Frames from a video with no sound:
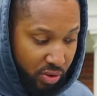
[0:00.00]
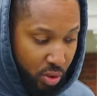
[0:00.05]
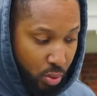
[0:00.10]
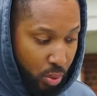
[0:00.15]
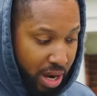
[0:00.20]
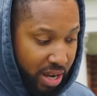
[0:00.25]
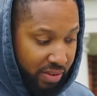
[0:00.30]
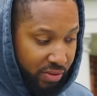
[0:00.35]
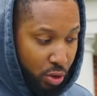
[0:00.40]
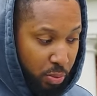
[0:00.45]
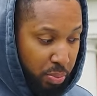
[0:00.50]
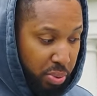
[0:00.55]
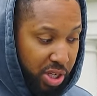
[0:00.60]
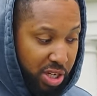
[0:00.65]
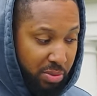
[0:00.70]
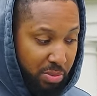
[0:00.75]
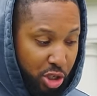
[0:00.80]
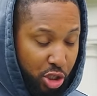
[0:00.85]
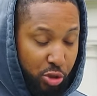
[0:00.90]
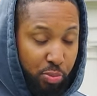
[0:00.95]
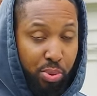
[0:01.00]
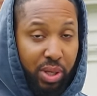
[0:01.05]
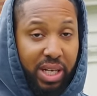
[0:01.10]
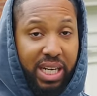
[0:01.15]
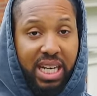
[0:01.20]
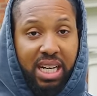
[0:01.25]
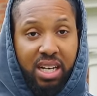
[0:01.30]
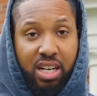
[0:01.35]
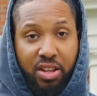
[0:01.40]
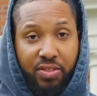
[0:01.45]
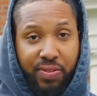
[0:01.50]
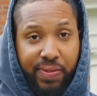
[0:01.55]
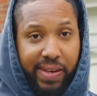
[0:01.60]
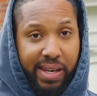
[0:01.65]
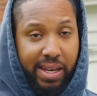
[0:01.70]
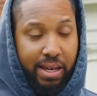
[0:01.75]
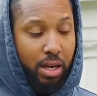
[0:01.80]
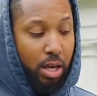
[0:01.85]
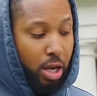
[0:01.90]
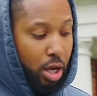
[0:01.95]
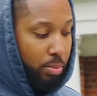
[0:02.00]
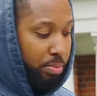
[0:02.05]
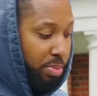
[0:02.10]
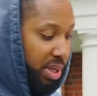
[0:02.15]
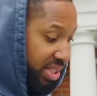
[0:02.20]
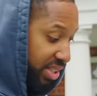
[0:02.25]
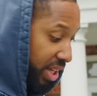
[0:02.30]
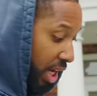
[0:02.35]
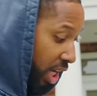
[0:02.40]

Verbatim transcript: with your wife, you're pretty much bringing nothing but